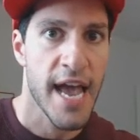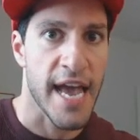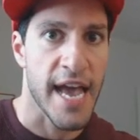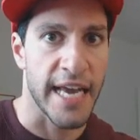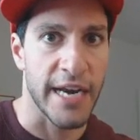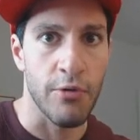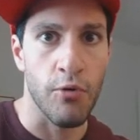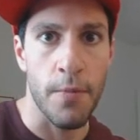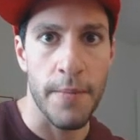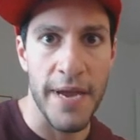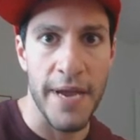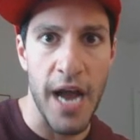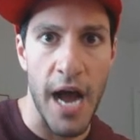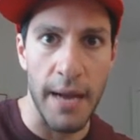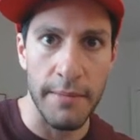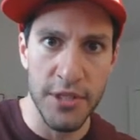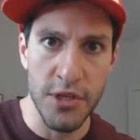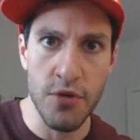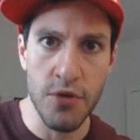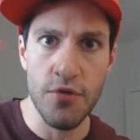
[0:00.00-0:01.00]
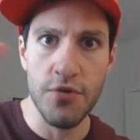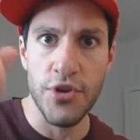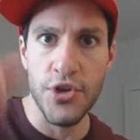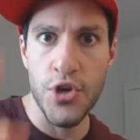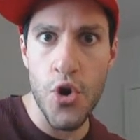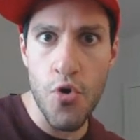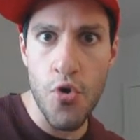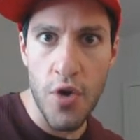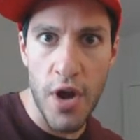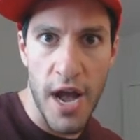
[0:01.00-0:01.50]
And it will be up to
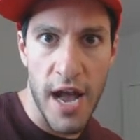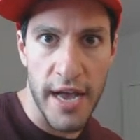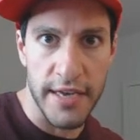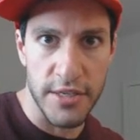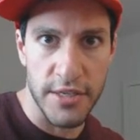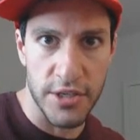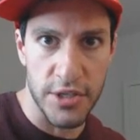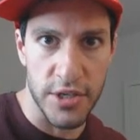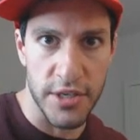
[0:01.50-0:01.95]
you guys to